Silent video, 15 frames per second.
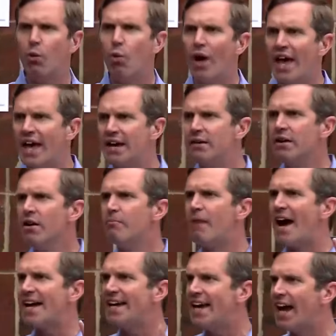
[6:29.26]
There aren't any
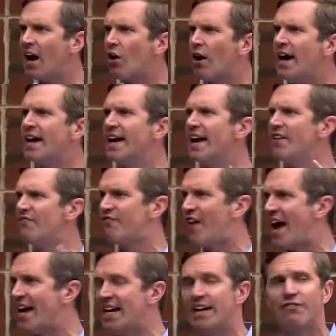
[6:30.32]
specifics in the
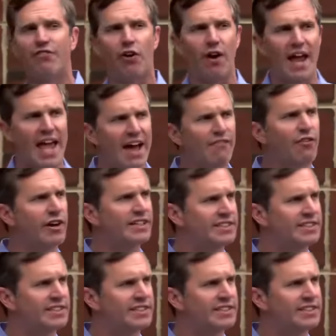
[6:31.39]
press release, and the